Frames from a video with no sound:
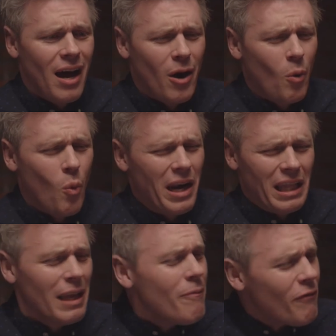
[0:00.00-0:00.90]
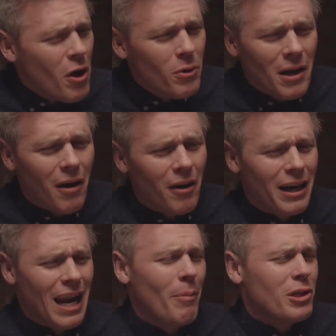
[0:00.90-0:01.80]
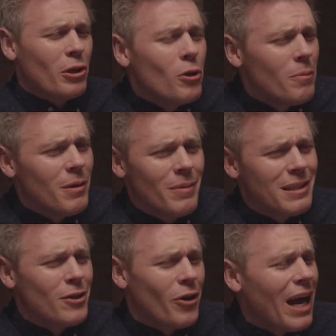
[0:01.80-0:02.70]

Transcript: uh, what lymph nodes are and how much aluminum is in your